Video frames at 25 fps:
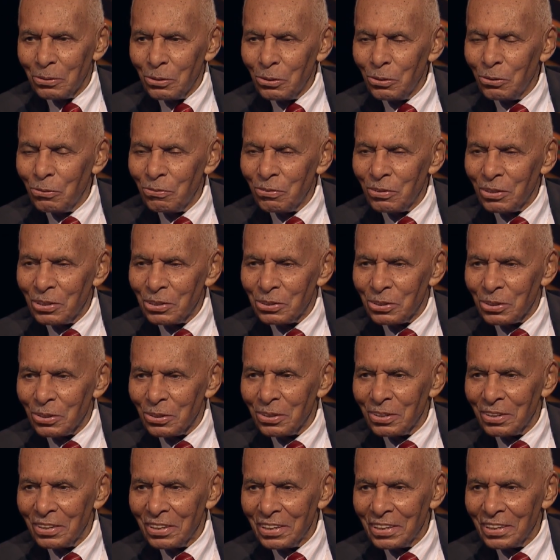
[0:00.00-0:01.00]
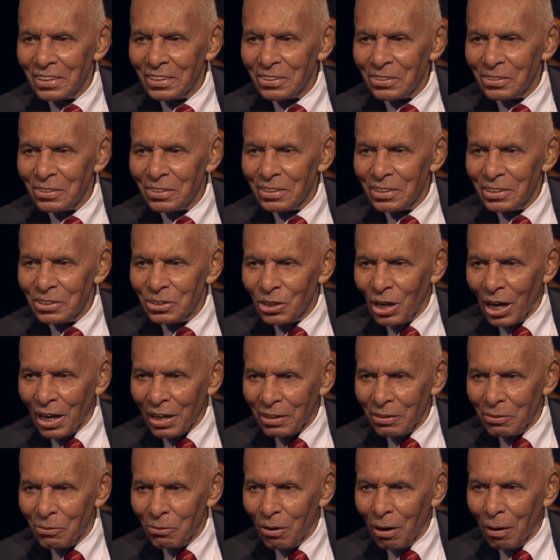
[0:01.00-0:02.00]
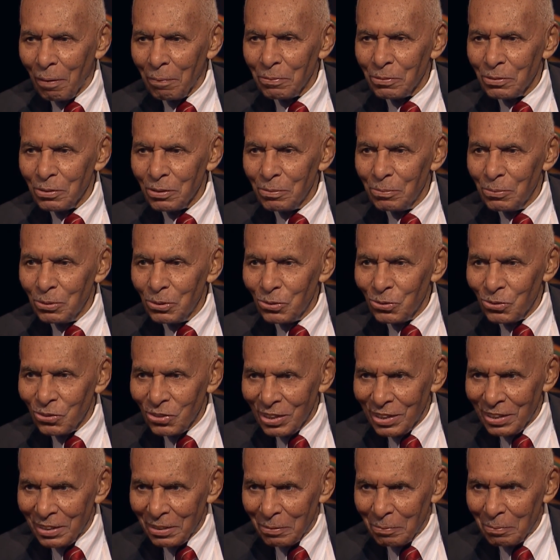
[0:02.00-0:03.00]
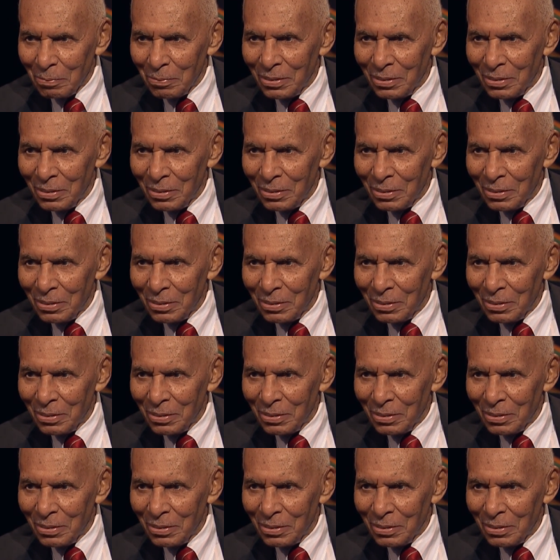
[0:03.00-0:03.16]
new vision is the Jackie Robinson Museum. Oh,